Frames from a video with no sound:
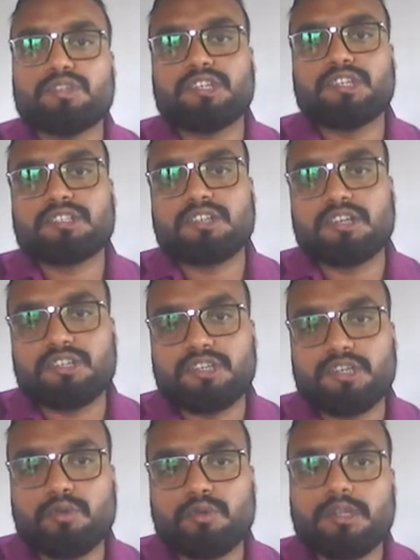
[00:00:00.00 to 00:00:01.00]
which is
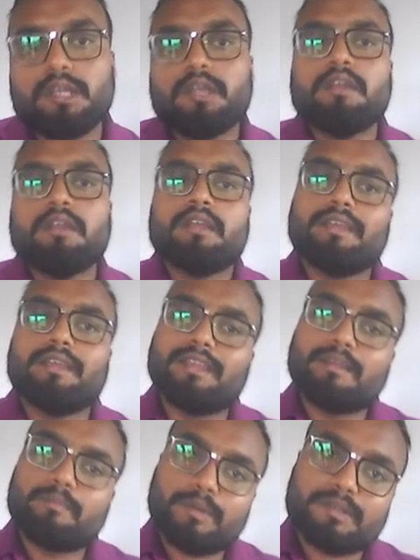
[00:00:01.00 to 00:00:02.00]
continued
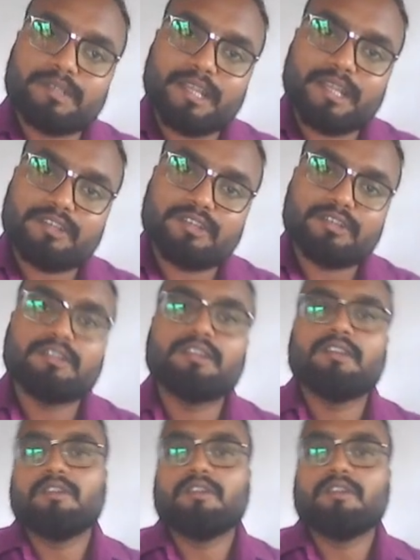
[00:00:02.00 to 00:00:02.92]
in present,